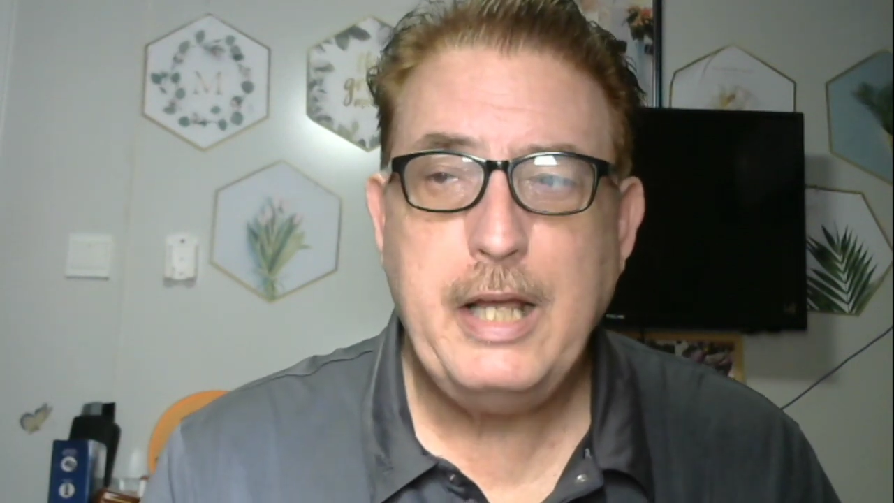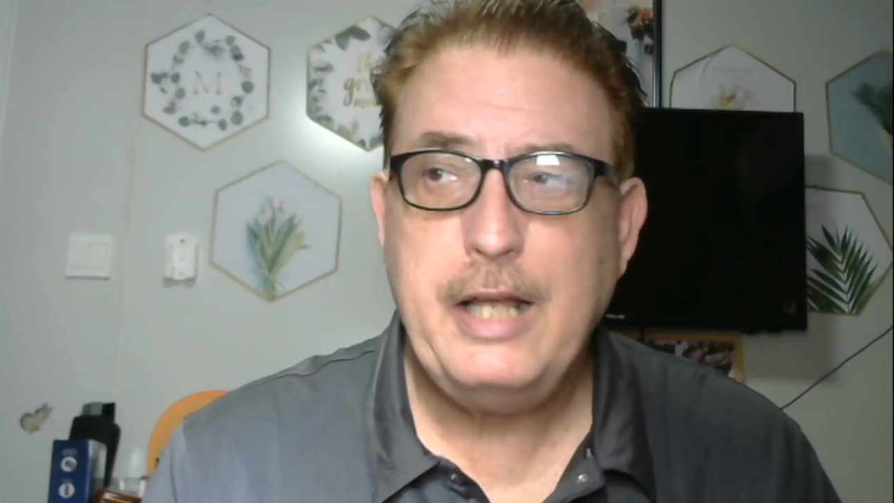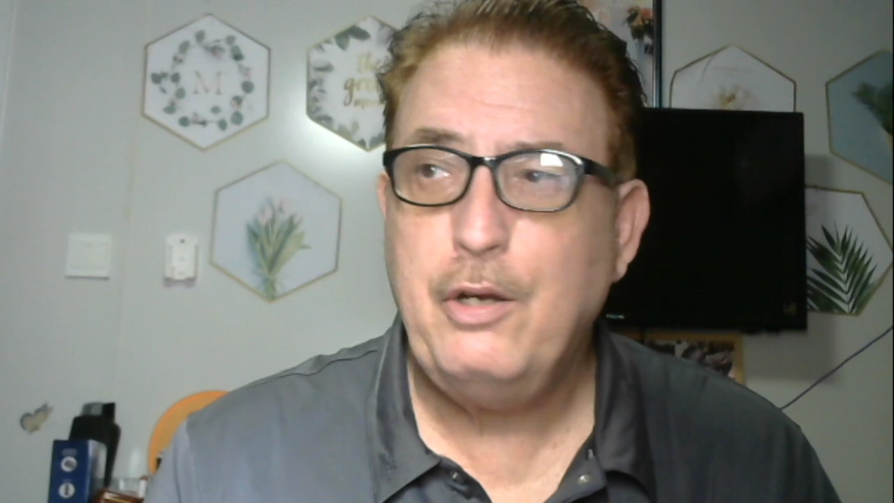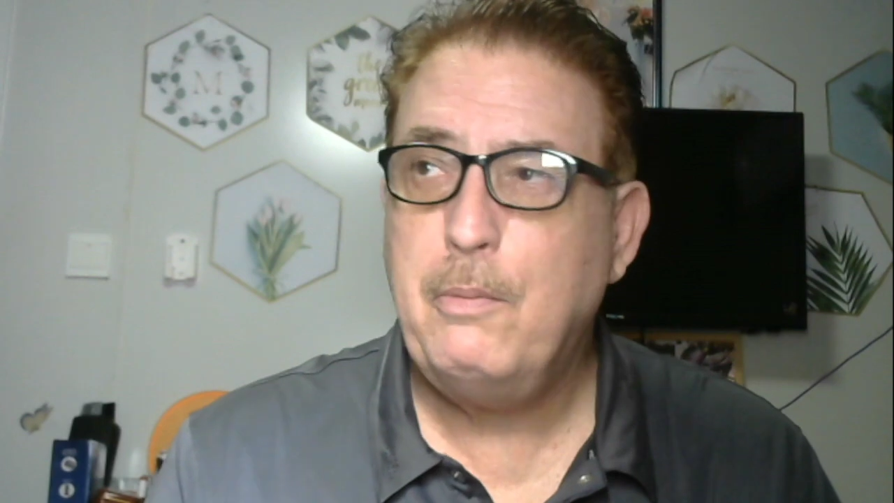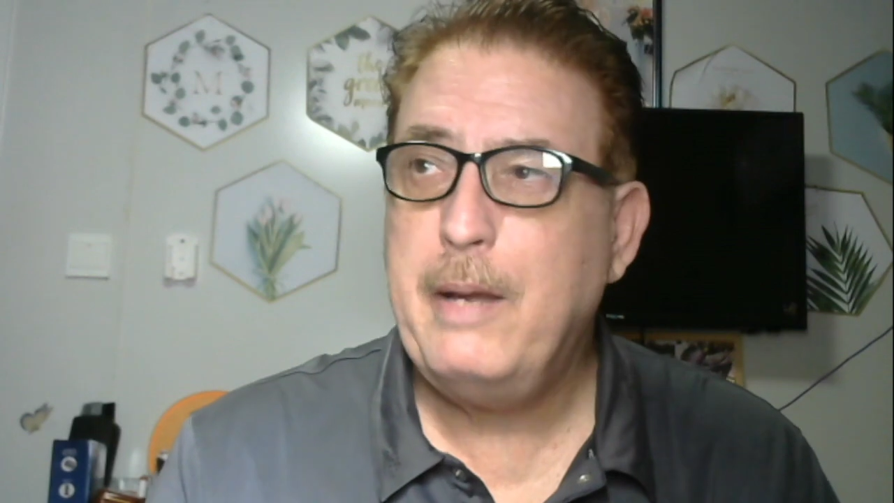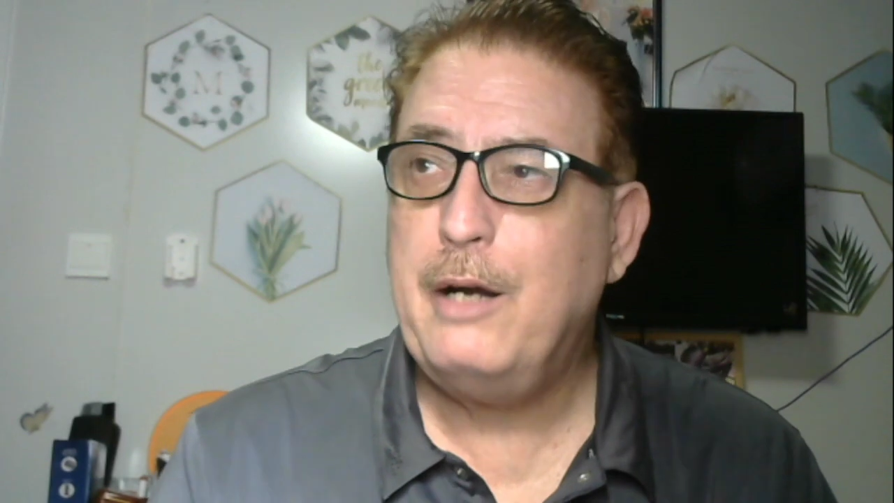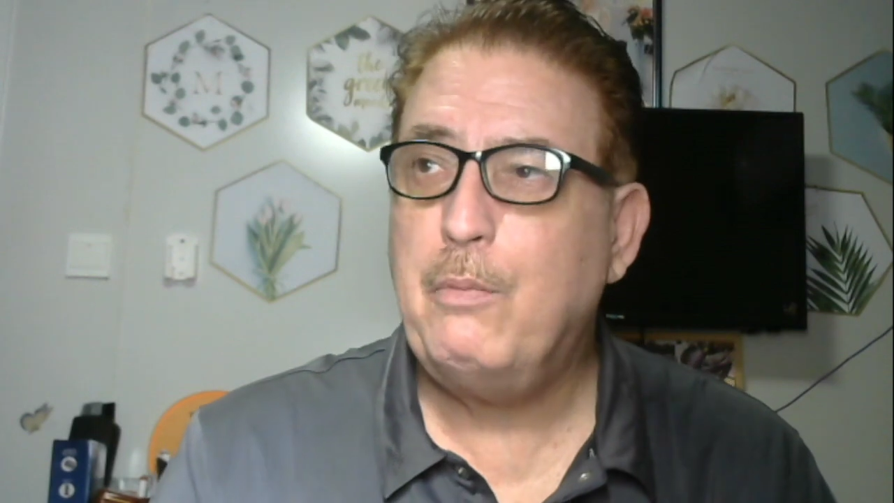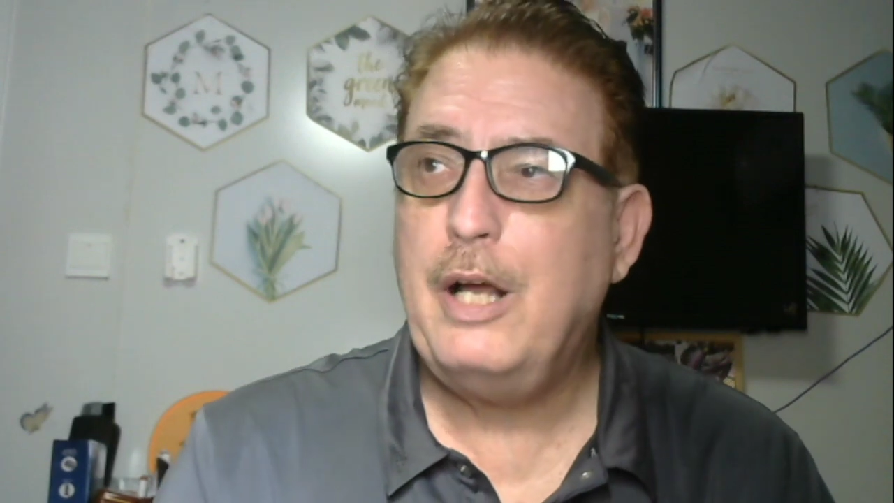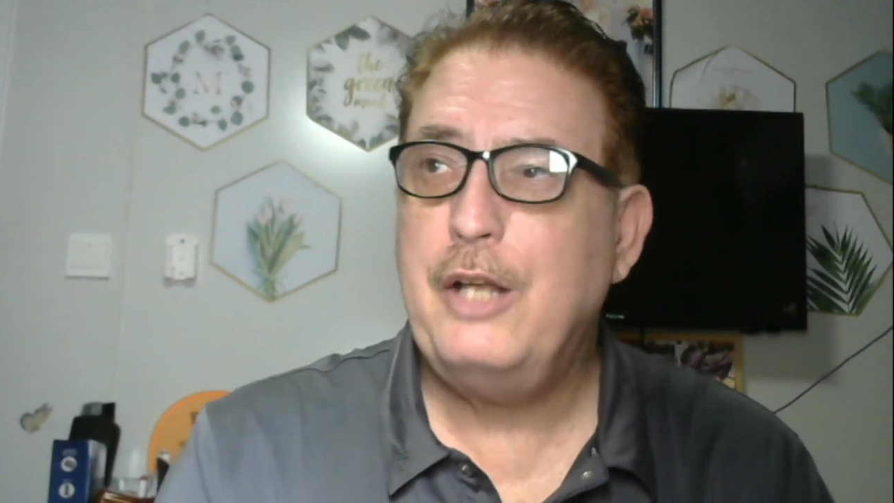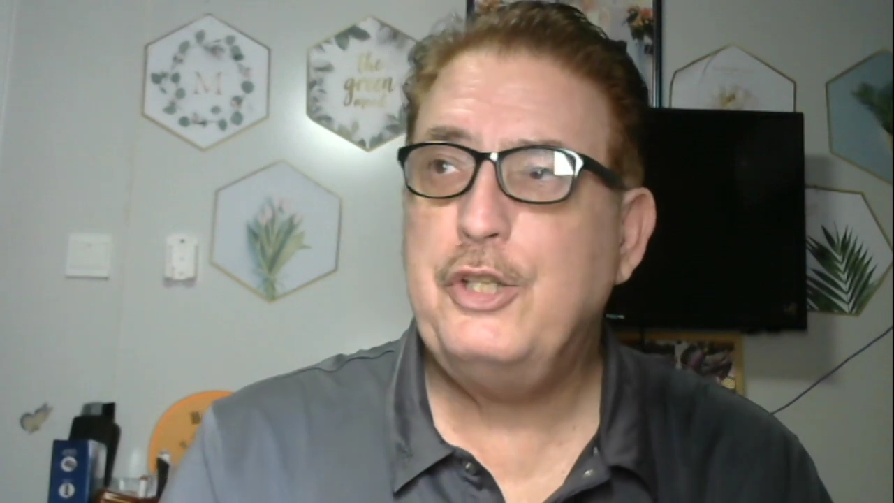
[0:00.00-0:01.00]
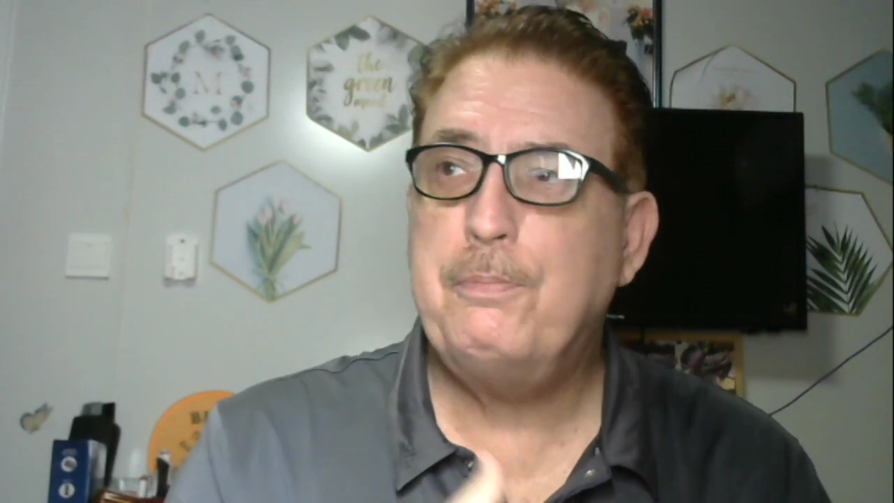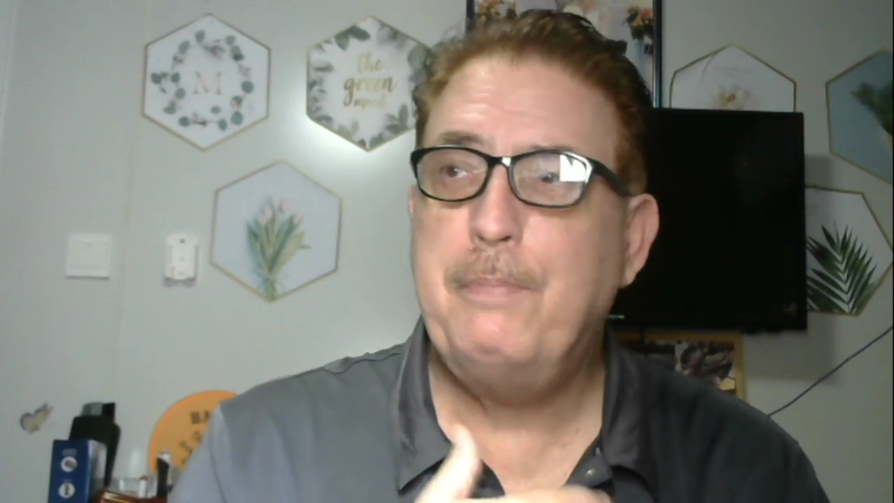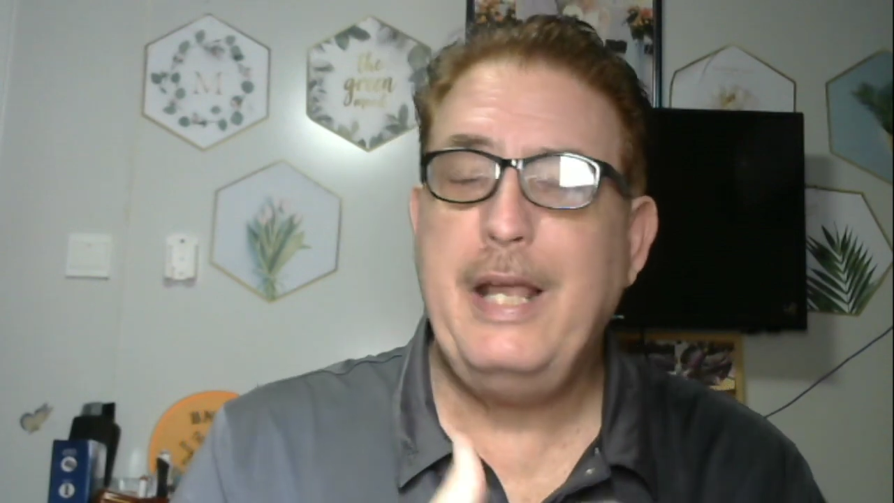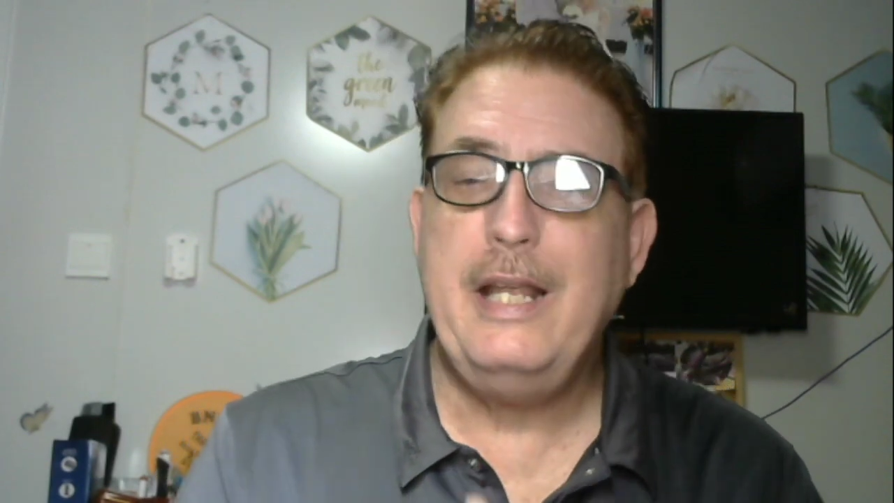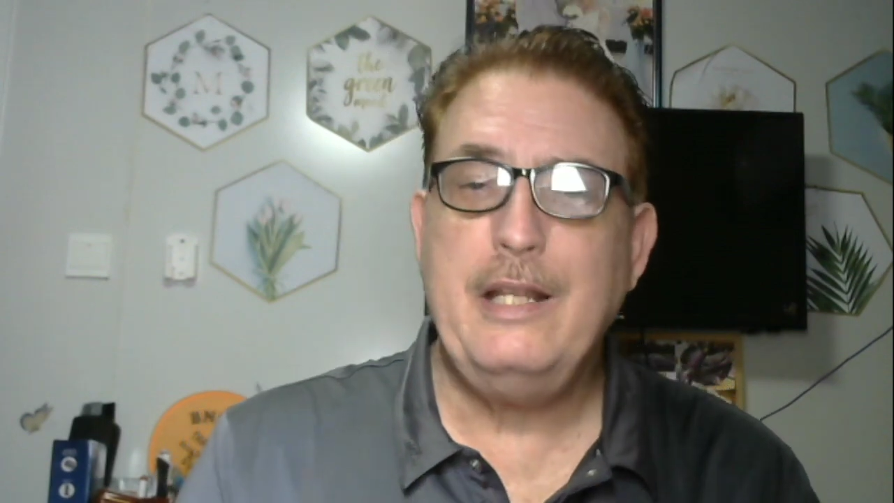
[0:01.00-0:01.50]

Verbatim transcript: And no matter what, just being